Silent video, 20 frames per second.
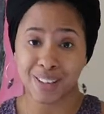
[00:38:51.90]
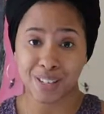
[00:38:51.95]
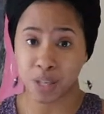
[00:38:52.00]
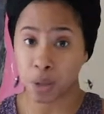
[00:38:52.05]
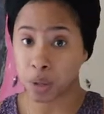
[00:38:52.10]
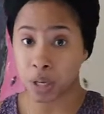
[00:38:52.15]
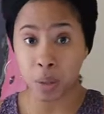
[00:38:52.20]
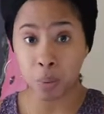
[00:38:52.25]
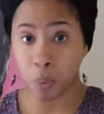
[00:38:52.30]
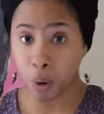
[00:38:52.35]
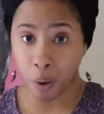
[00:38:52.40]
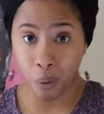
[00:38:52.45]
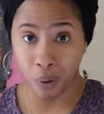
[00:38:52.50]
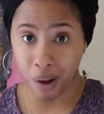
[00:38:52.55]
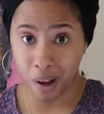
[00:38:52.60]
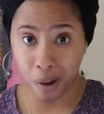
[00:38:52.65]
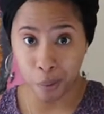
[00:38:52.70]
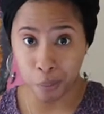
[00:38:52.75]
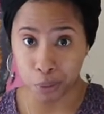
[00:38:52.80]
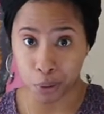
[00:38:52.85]
So he won't
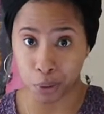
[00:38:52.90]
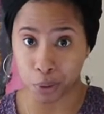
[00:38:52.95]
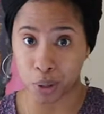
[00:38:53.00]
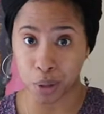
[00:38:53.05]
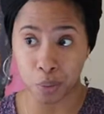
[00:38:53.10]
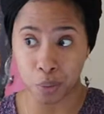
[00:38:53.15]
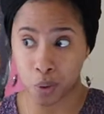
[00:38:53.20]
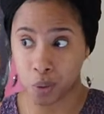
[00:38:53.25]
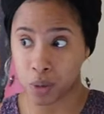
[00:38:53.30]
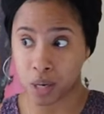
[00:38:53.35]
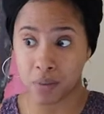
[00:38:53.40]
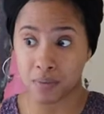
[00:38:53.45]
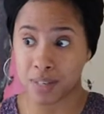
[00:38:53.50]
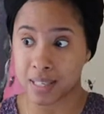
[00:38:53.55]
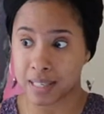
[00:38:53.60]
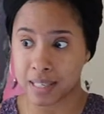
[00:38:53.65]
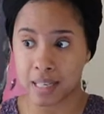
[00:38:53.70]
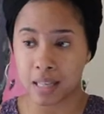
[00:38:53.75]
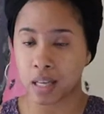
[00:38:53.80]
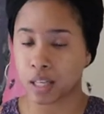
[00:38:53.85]
help you. He won't
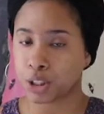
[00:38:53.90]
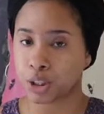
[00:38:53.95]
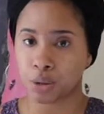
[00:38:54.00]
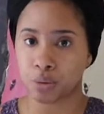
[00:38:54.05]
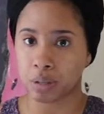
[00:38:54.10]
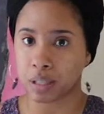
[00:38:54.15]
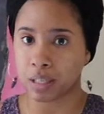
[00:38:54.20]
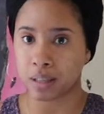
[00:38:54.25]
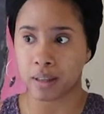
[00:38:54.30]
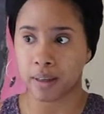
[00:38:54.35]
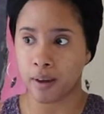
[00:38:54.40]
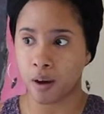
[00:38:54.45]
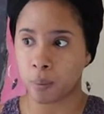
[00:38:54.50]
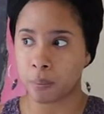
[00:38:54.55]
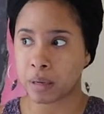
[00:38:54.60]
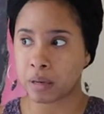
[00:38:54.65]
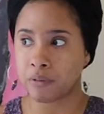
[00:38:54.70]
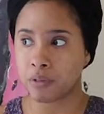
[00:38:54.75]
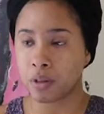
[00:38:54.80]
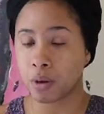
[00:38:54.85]
even see that you need the
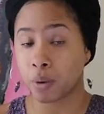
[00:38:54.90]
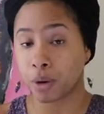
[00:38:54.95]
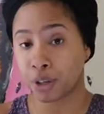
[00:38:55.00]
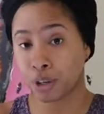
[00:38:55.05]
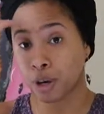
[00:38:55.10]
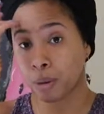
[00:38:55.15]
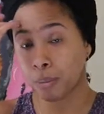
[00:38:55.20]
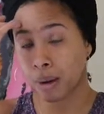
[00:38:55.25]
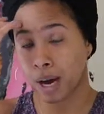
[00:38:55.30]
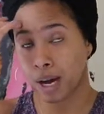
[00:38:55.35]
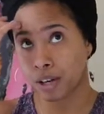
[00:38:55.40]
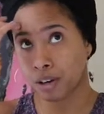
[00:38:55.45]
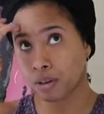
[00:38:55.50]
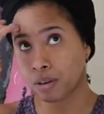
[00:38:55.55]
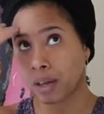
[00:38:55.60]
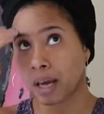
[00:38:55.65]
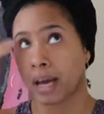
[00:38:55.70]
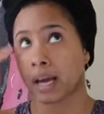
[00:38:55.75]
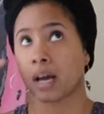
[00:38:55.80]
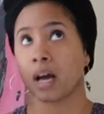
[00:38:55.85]
help, even though in your mind
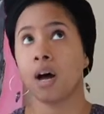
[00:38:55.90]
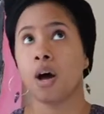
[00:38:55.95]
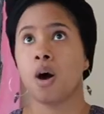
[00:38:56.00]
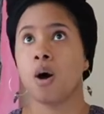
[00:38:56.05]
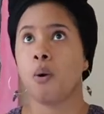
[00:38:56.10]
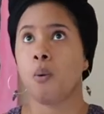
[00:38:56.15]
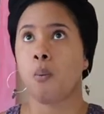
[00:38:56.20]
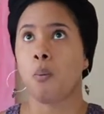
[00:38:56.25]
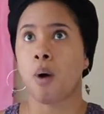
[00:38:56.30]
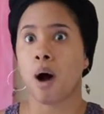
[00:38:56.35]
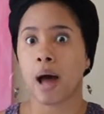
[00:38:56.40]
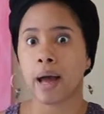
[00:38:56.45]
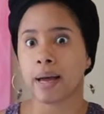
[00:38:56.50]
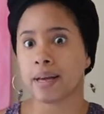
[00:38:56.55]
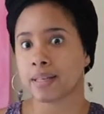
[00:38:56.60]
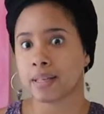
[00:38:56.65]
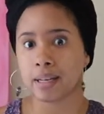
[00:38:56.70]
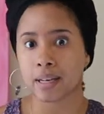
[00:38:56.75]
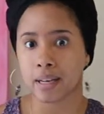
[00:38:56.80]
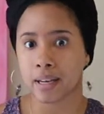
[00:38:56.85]
you're like,
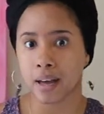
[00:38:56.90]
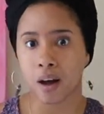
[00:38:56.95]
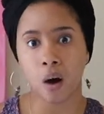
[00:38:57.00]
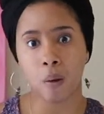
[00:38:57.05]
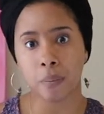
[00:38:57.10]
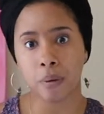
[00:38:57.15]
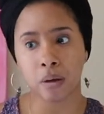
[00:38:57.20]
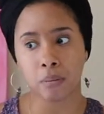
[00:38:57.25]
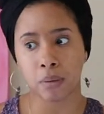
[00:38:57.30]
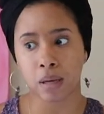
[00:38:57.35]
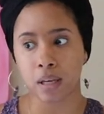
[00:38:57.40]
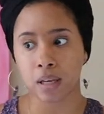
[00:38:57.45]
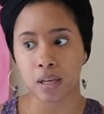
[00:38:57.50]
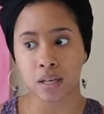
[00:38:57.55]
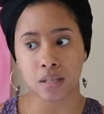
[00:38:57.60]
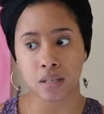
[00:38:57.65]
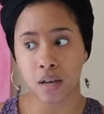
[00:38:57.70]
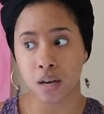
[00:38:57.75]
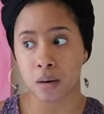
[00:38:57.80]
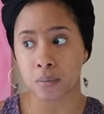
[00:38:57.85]
why isn't he helping me?
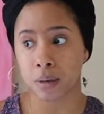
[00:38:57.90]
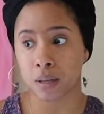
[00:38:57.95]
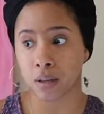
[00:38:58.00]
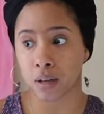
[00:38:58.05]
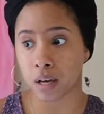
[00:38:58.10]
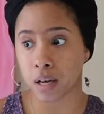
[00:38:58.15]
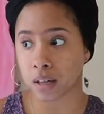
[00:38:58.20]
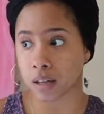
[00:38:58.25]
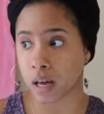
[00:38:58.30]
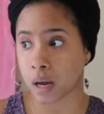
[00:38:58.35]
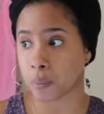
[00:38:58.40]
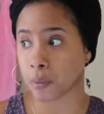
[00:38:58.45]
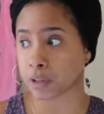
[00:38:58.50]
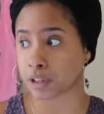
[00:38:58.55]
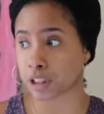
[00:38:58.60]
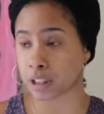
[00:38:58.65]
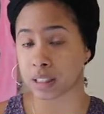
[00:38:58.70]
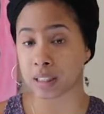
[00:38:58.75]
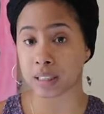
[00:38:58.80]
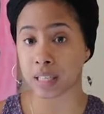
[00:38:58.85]
He's gonna be looking like, well,
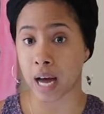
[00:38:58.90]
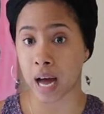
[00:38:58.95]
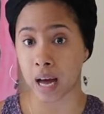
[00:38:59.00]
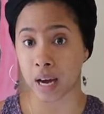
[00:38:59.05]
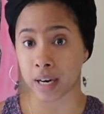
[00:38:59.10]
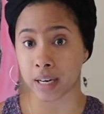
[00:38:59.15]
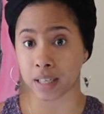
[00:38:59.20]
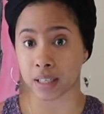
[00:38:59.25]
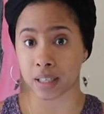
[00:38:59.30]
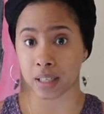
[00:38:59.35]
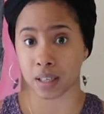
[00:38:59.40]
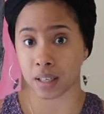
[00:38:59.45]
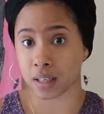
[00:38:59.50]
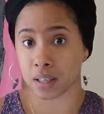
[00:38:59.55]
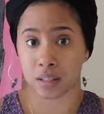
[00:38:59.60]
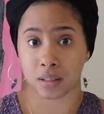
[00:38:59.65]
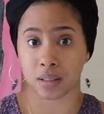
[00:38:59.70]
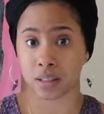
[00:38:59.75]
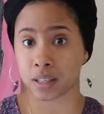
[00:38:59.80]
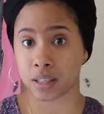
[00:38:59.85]
she's got it,
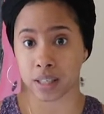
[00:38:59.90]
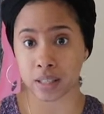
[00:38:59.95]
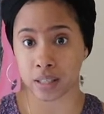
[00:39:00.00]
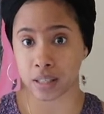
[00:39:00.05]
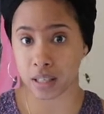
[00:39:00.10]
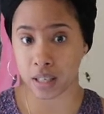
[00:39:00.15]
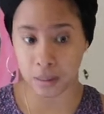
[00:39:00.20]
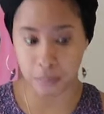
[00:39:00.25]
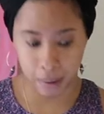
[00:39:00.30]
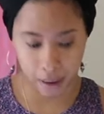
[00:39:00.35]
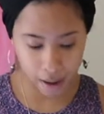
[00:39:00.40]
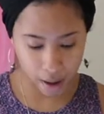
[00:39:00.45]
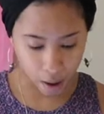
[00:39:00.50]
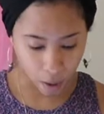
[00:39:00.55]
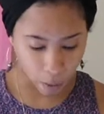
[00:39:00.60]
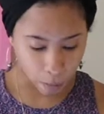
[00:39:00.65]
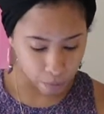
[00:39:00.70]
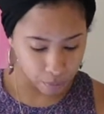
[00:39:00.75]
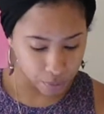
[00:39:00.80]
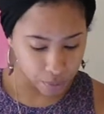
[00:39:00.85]
she doesn't need my
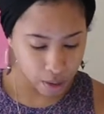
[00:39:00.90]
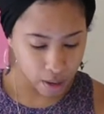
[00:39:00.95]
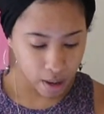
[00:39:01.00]
help.